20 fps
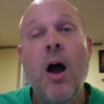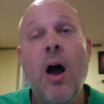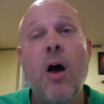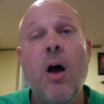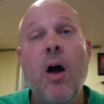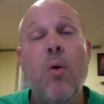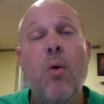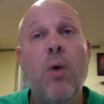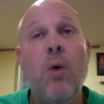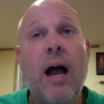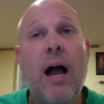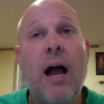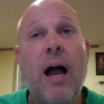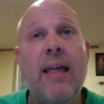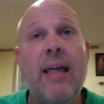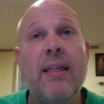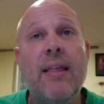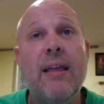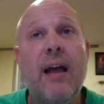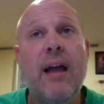Well,
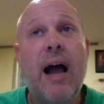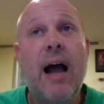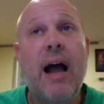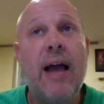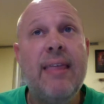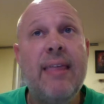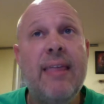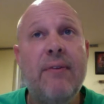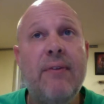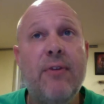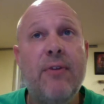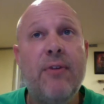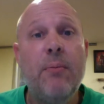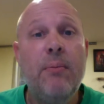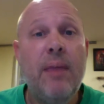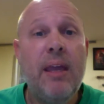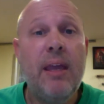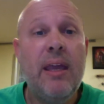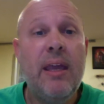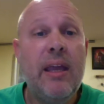I think for
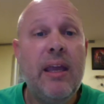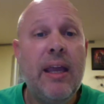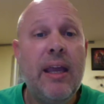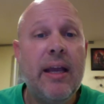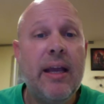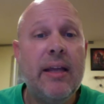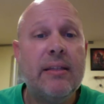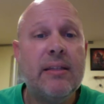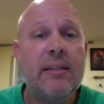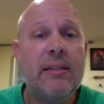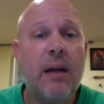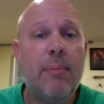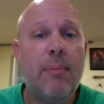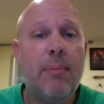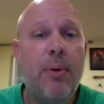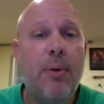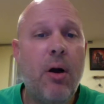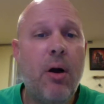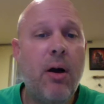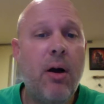me, it's a
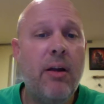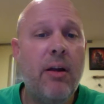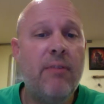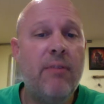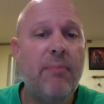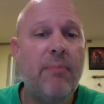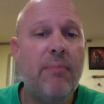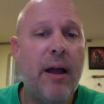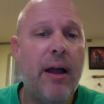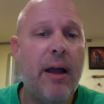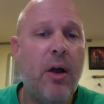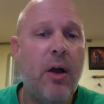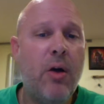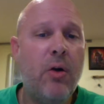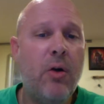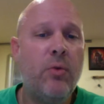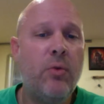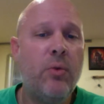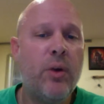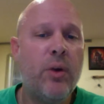part of my
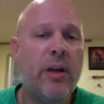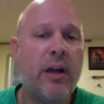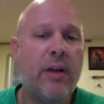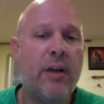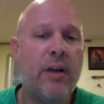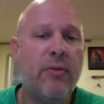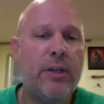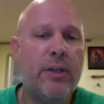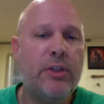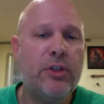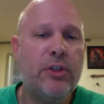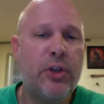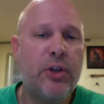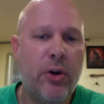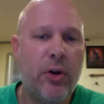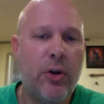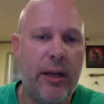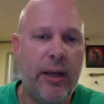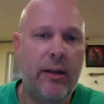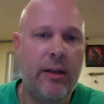own recovery
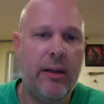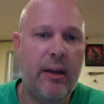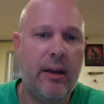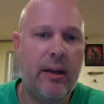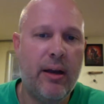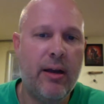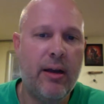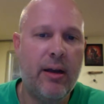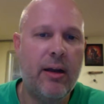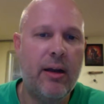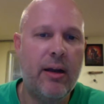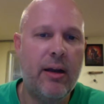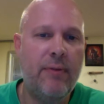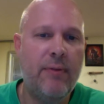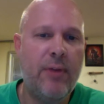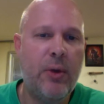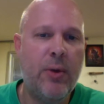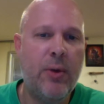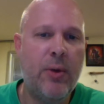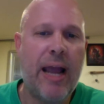journey. If
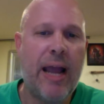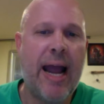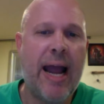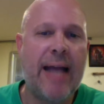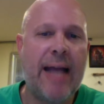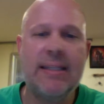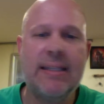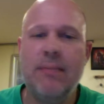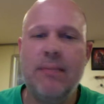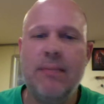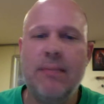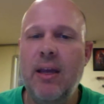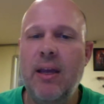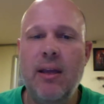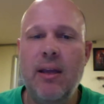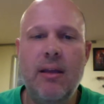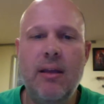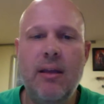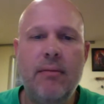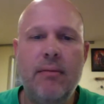you would ask
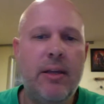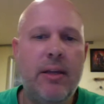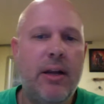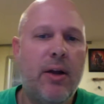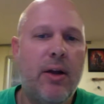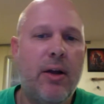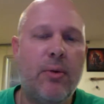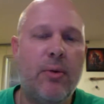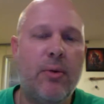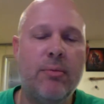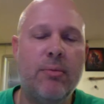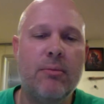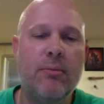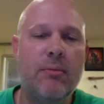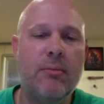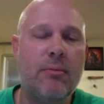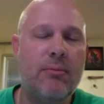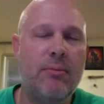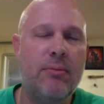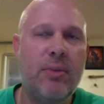me,
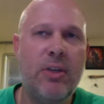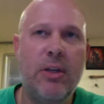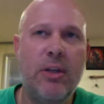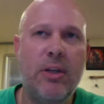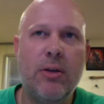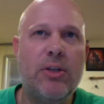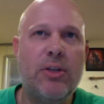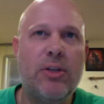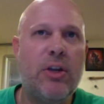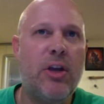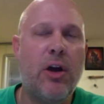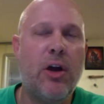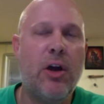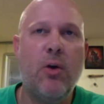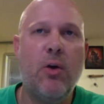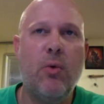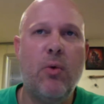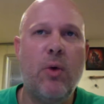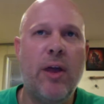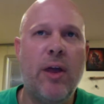years
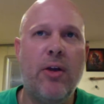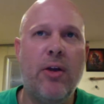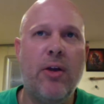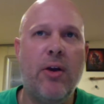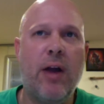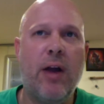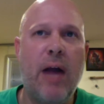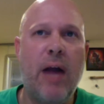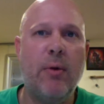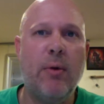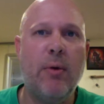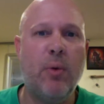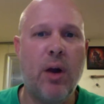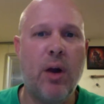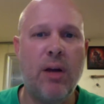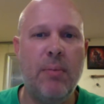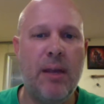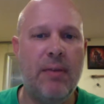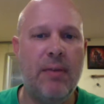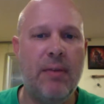ago, whether I would want
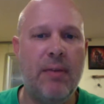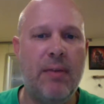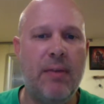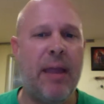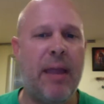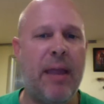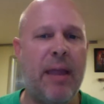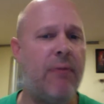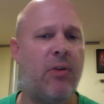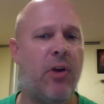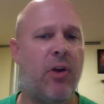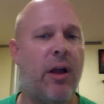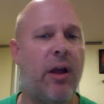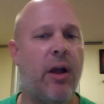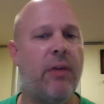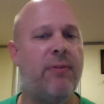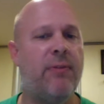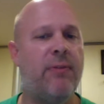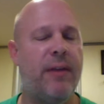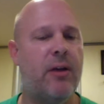to be in the behavioral
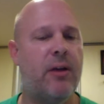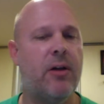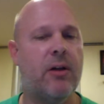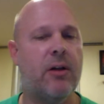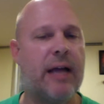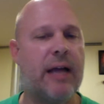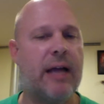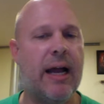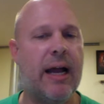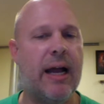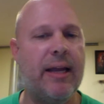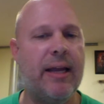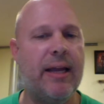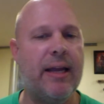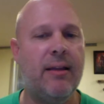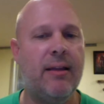health field, it